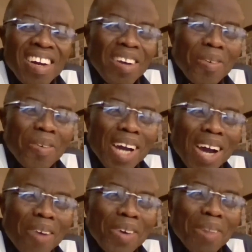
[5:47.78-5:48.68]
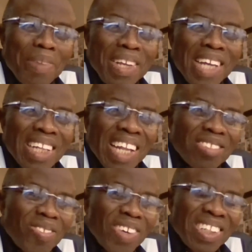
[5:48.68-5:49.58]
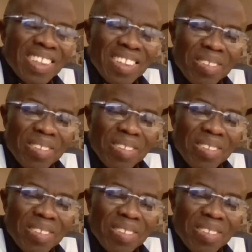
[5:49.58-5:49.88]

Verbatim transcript: I will, I will repeat that last one.